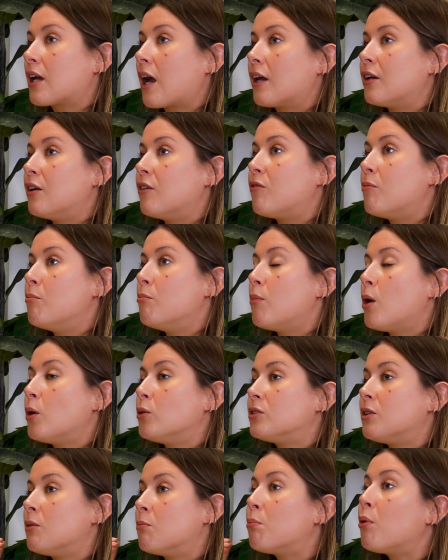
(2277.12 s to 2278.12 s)
kind of
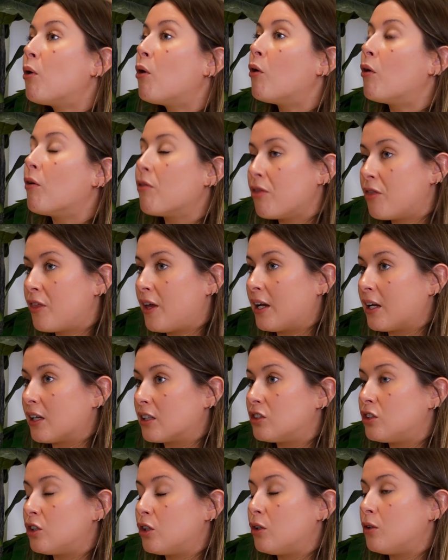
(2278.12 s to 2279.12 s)
most important thing
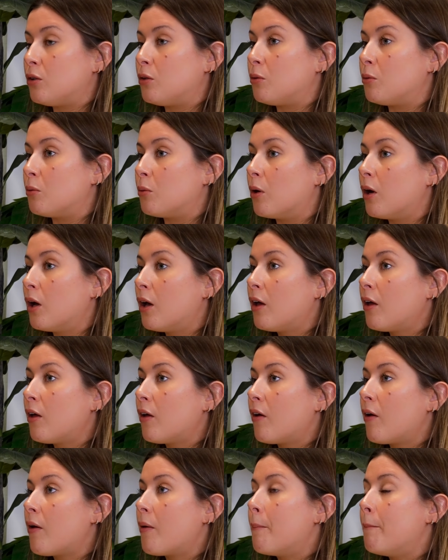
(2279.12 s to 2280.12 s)
to
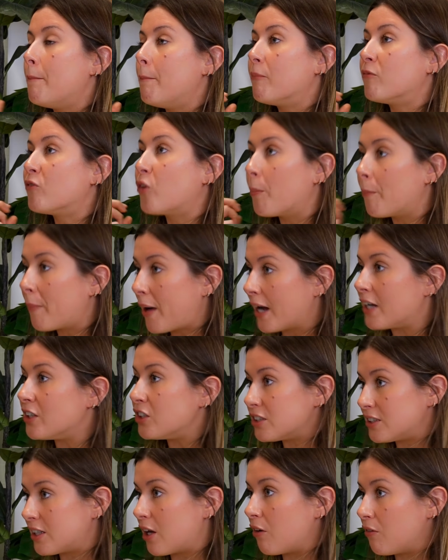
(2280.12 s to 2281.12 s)
remind
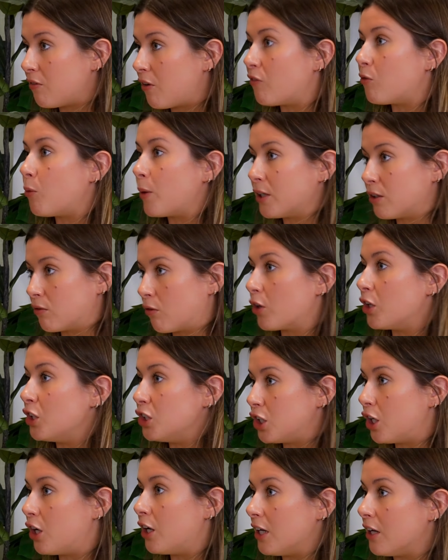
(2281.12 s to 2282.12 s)
yourself of when you're on a
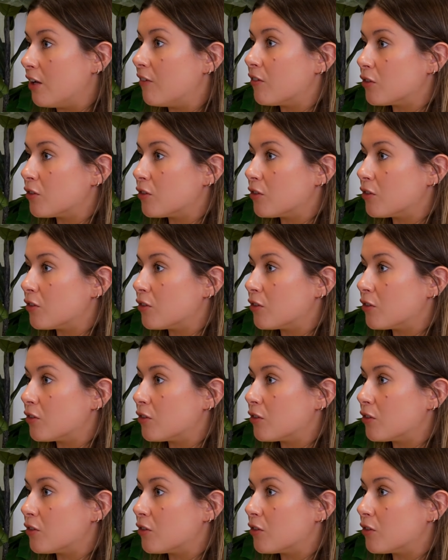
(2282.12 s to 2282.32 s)
journey of